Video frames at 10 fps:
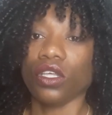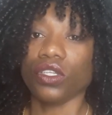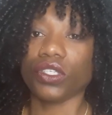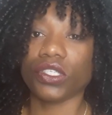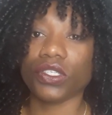
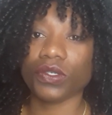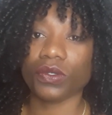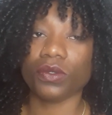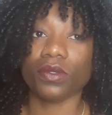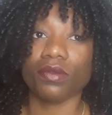
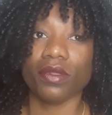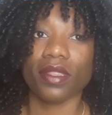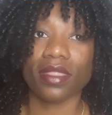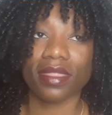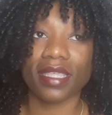So
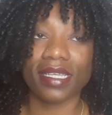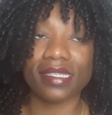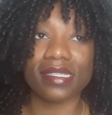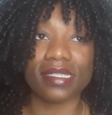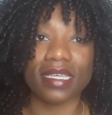
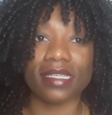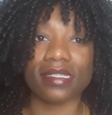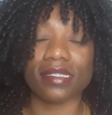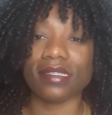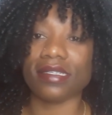this
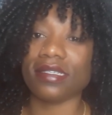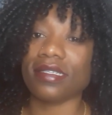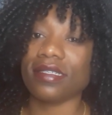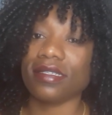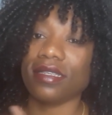is
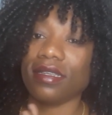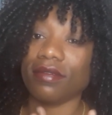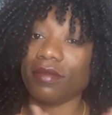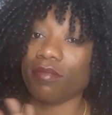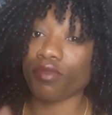the
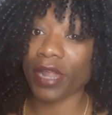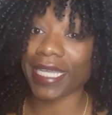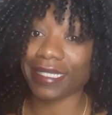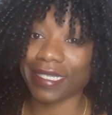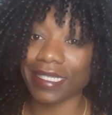
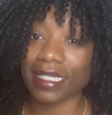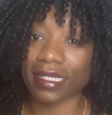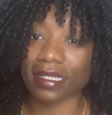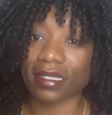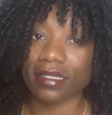
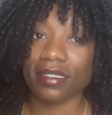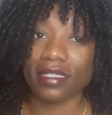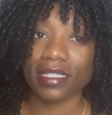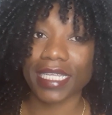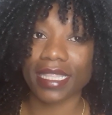brightest
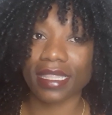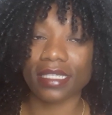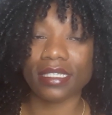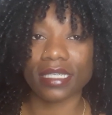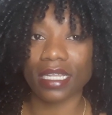that
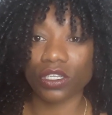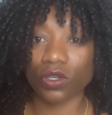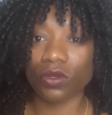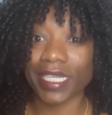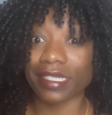this can
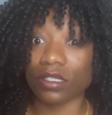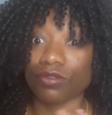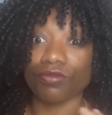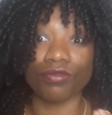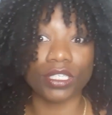go. It's
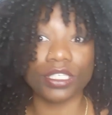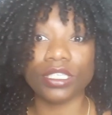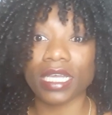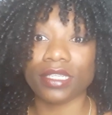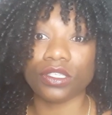
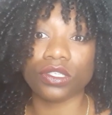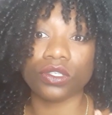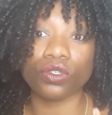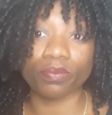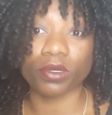really and
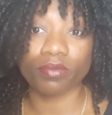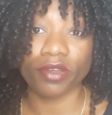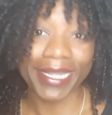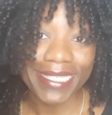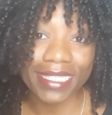super
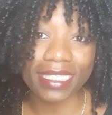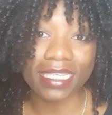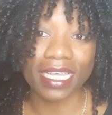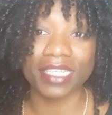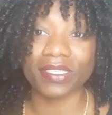bright.
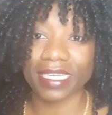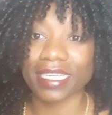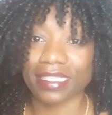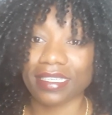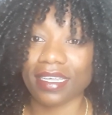As you
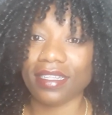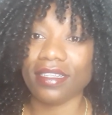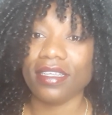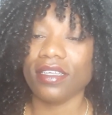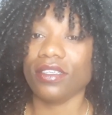can
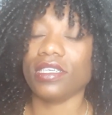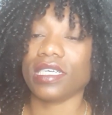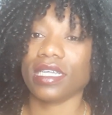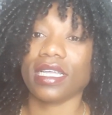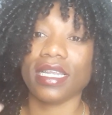tell, you
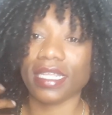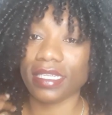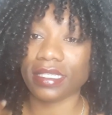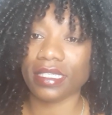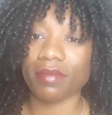can clearly
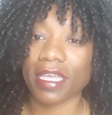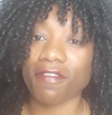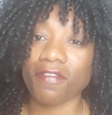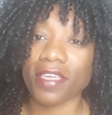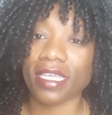see my
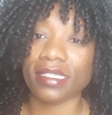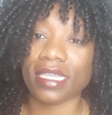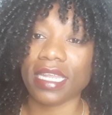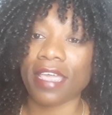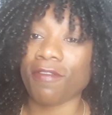face
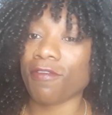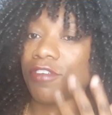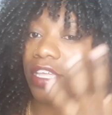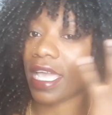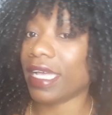and
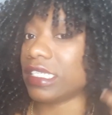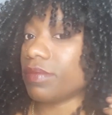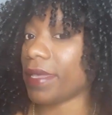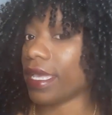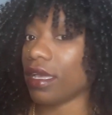every
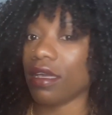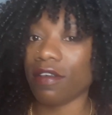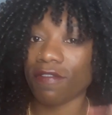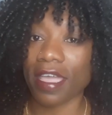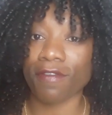aspect
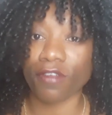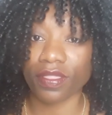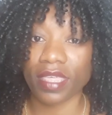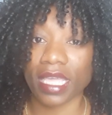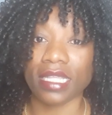of
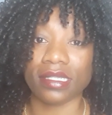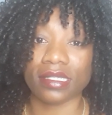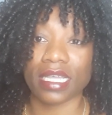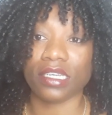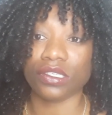everything
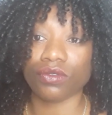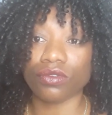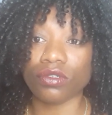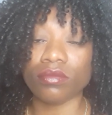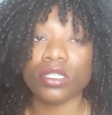inside this
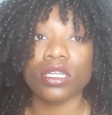room.